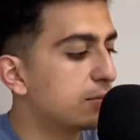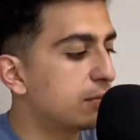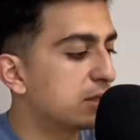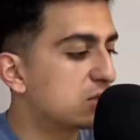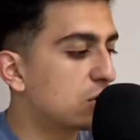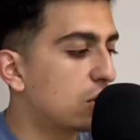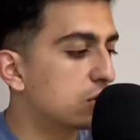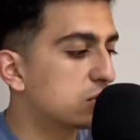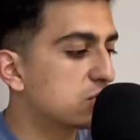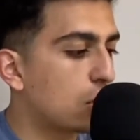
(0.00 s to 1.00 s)
it's
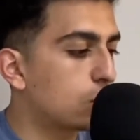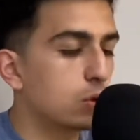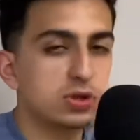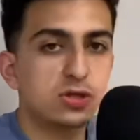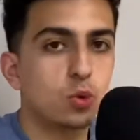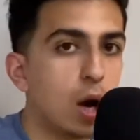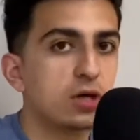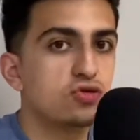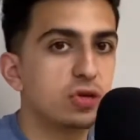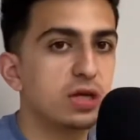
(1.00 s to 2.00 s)
called Star Wars
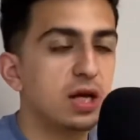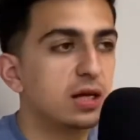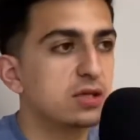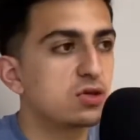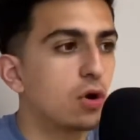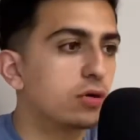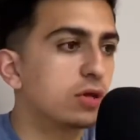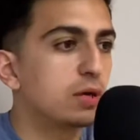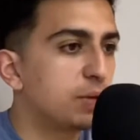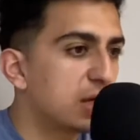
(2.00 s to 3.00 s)
Squadron, and it's on
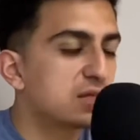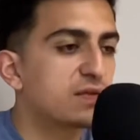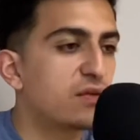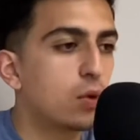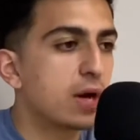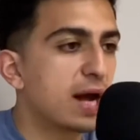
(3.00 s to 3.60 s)
the PS4,